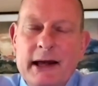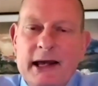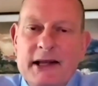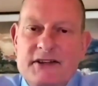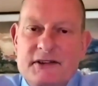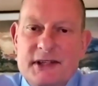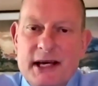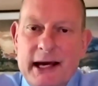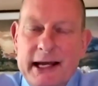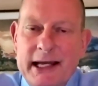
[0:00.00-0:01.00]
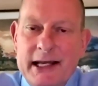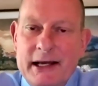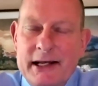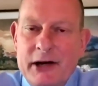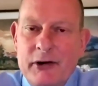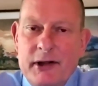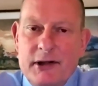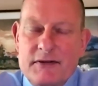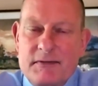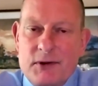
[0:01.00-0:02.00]
It's a, an area
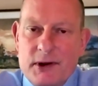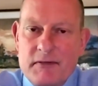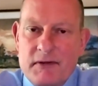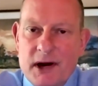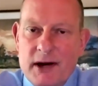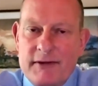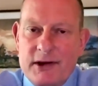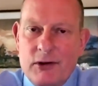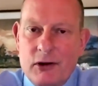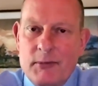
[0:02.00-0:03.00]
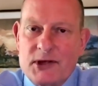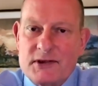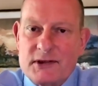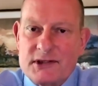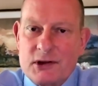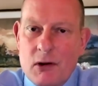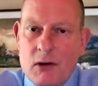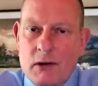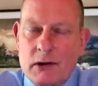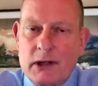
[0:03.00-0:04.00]
that's forty-five kilometers
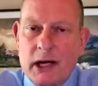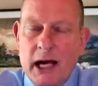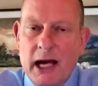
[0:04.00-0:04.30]
long.